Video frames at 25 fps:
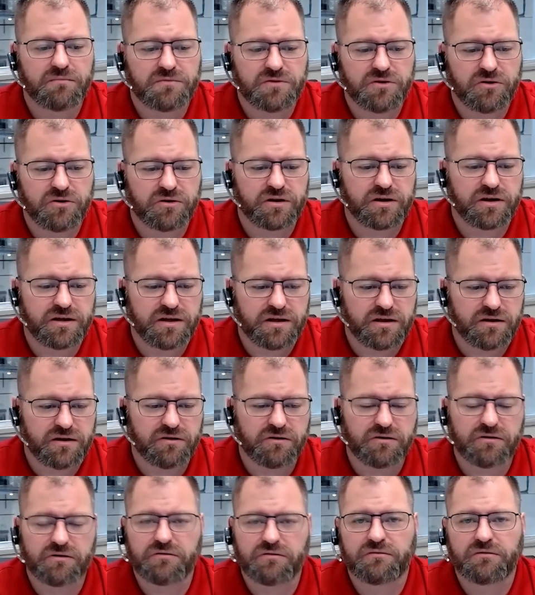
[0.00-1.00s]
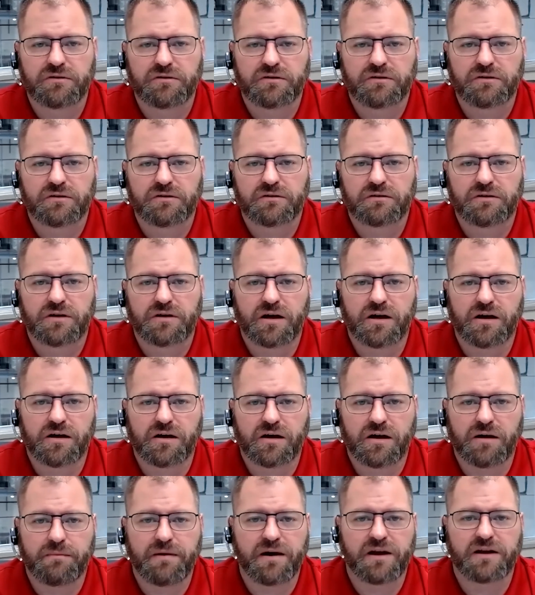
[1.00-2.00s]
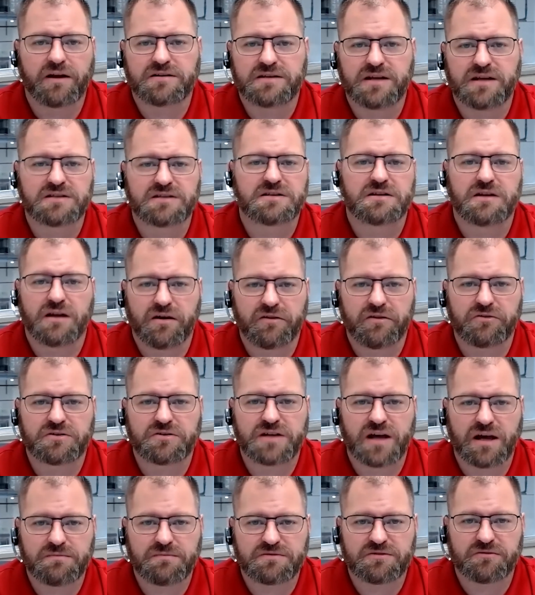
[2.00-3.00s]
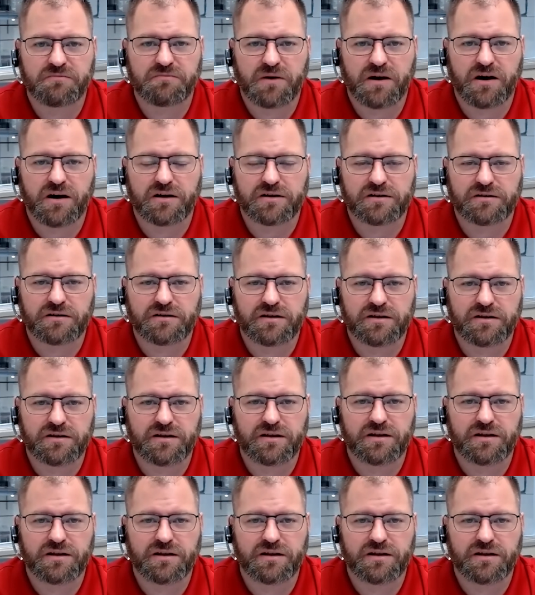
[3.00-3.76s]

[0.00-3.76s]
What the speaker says: you're going to hear about a dozen other types of PON.